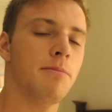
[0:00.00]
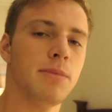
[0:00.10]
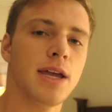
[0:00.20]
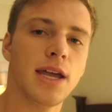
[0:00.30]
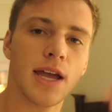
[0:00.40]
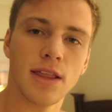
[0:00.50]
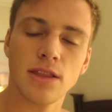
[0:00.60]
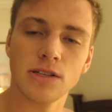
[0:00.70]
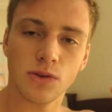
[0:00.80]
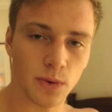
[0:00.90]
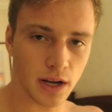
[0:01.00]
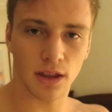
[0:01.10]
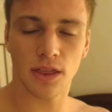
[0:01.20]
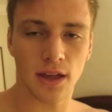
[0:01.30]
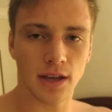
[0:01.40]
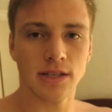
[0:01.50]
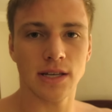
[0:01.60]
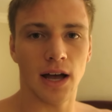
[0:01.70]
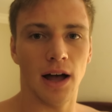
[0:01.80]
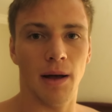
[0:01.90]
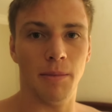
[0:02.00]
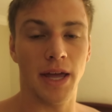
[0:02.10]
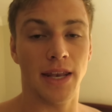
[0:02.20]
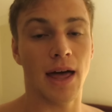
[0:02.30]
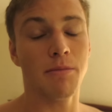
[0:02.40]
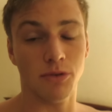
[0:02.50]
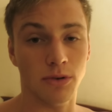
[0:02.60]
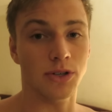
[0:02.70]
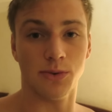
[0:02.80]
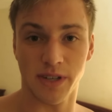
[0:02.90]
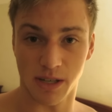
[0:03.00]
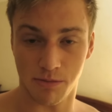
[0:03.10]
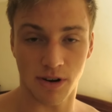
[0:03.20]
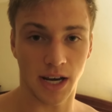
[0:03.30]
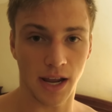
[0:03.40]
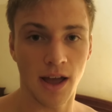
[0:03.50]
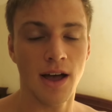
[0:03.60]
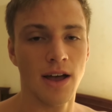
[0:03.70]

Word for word: me in the swing of things, um, and that pool is really pretty.